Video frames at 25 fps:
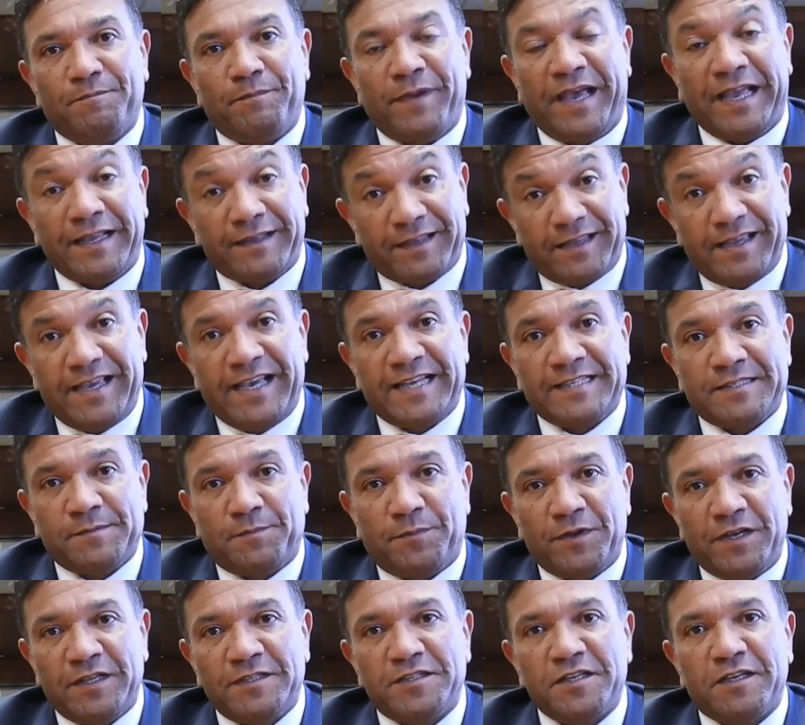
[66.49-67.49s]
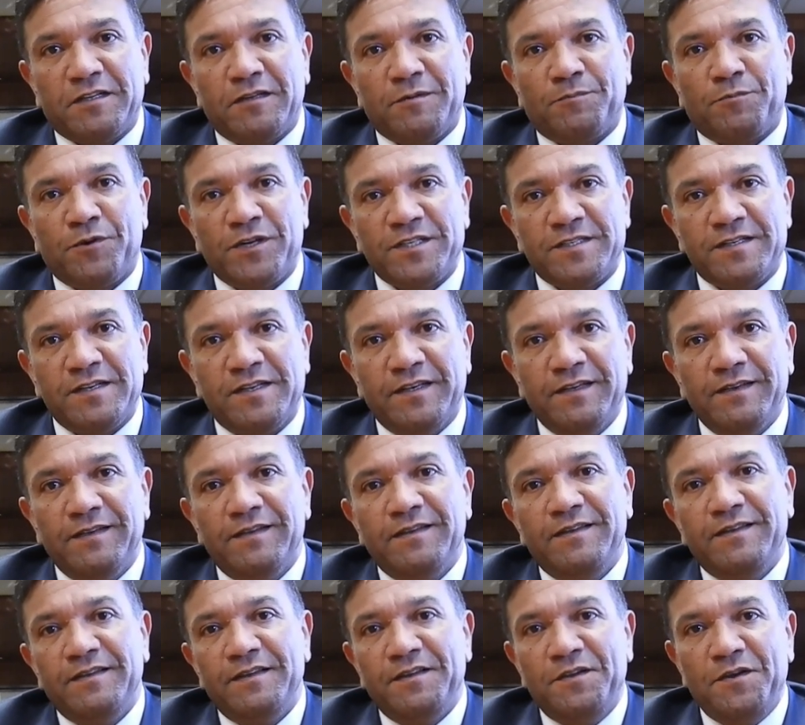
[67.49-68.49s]
Back as a political prisoner,
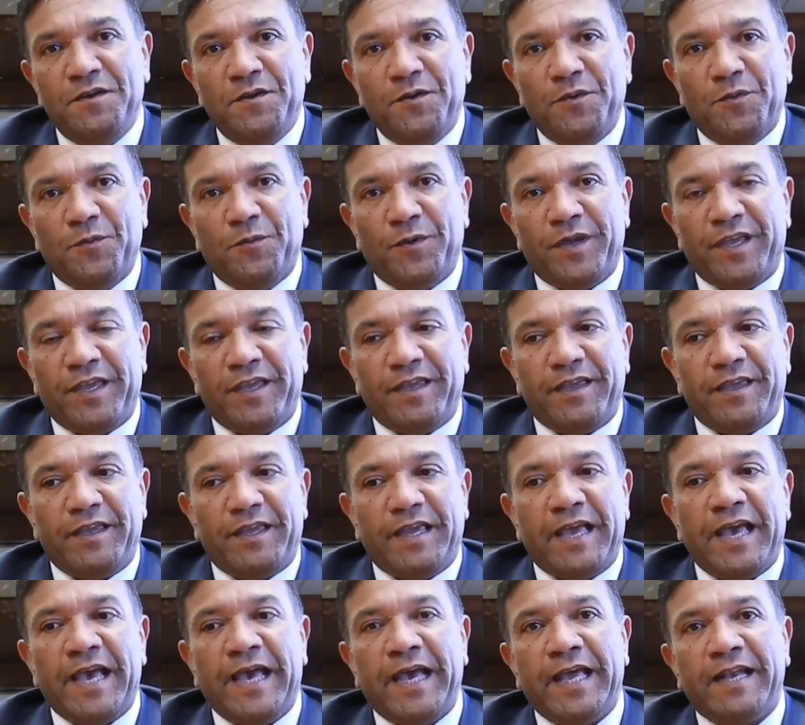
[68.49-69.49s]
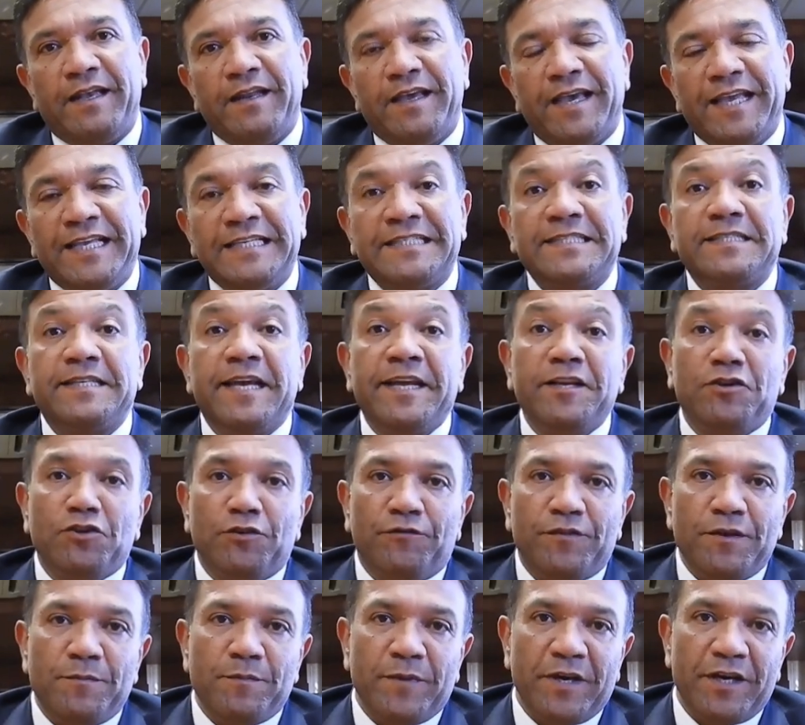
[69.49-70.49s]
we had a state
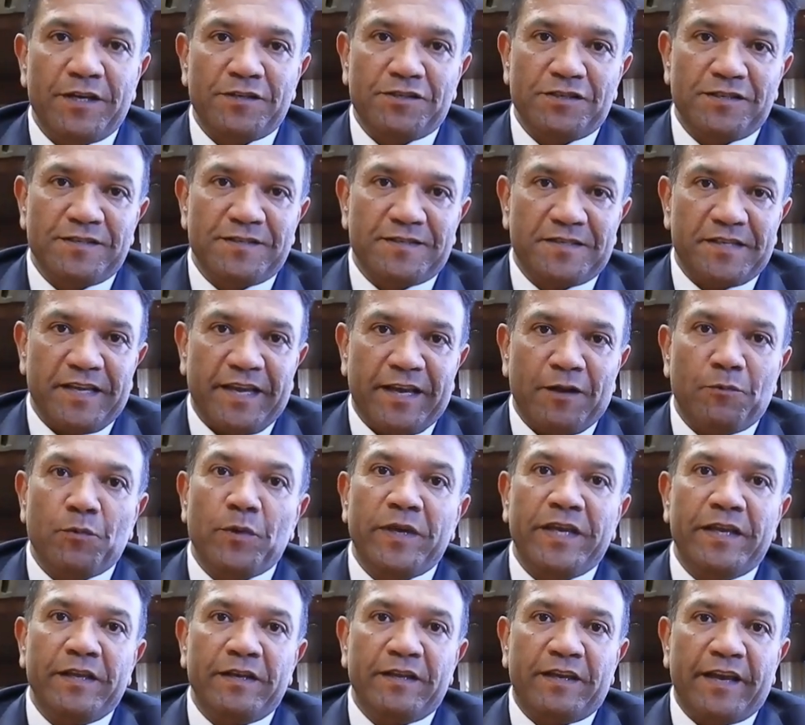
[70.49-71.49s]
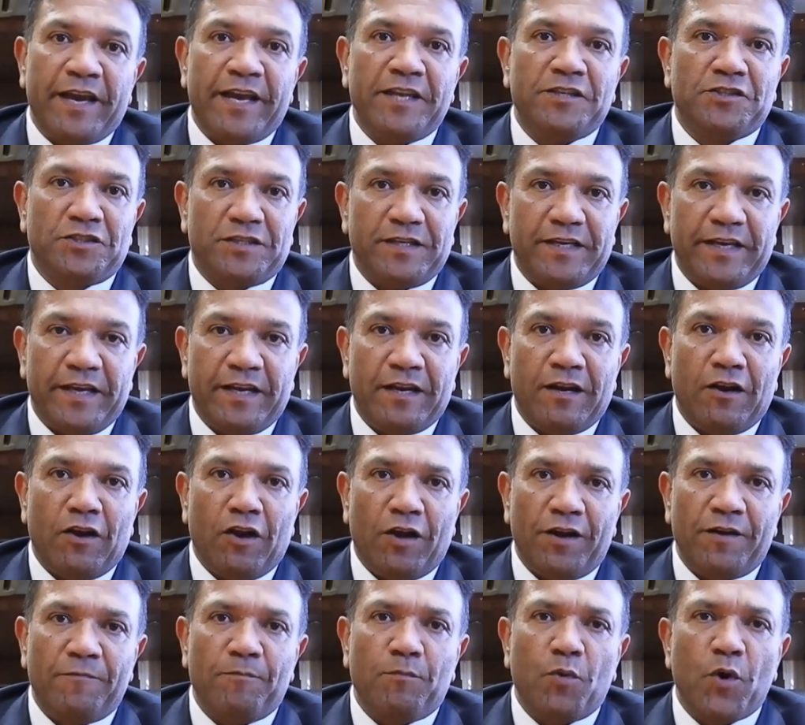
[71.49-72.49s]
of emergency and we engaged in a
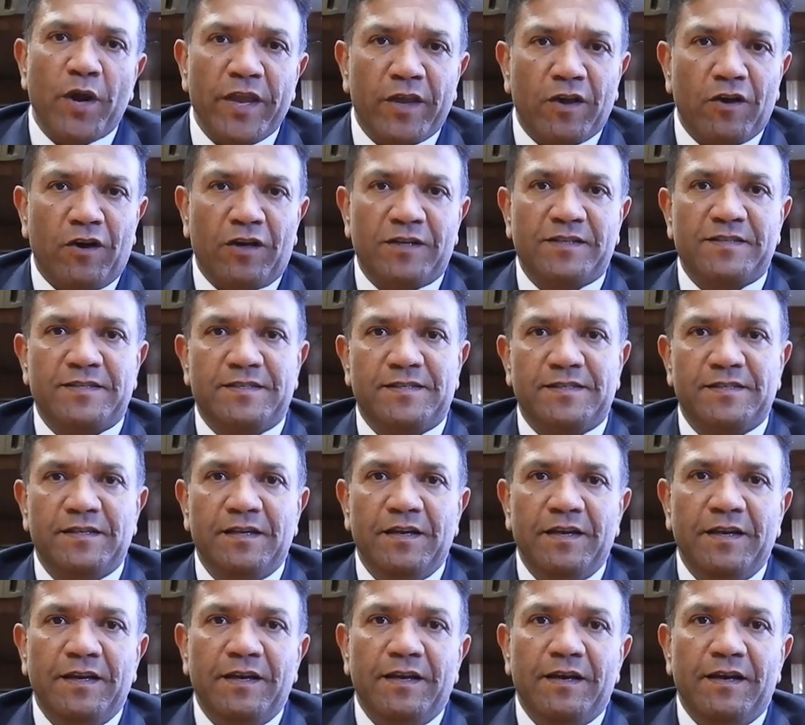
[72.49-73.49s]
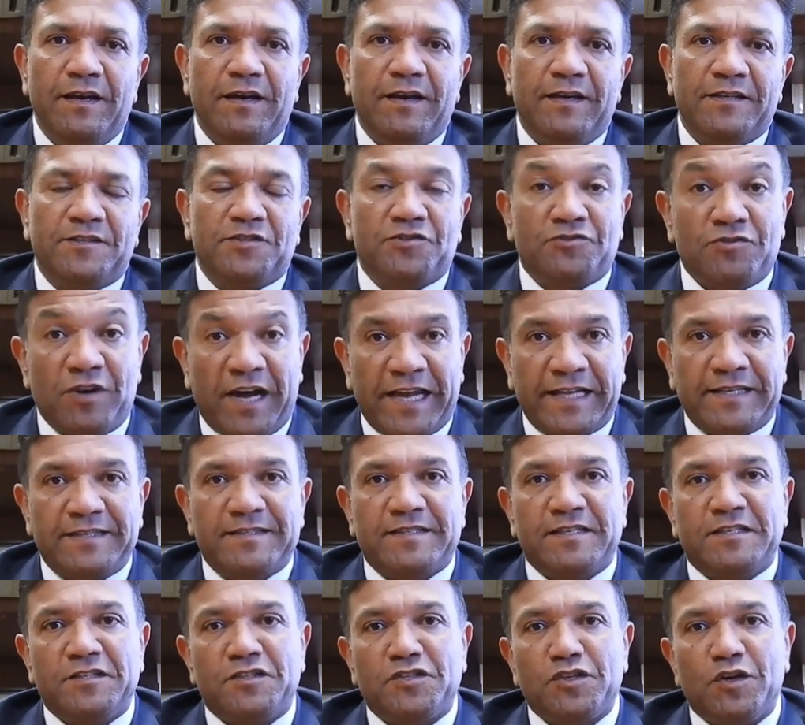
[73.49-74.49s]
lot of boycotts,
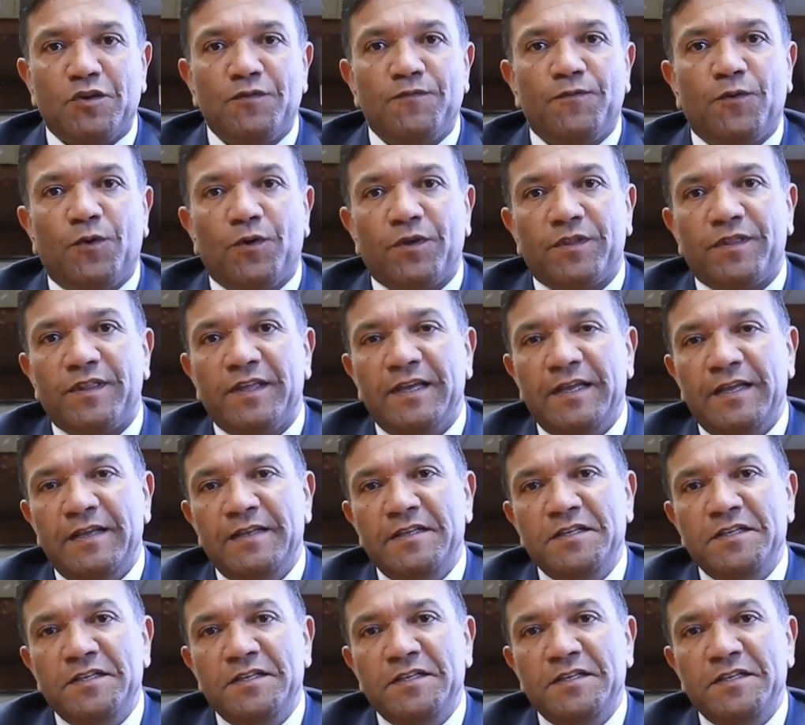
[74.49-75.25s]
strikes and so forth.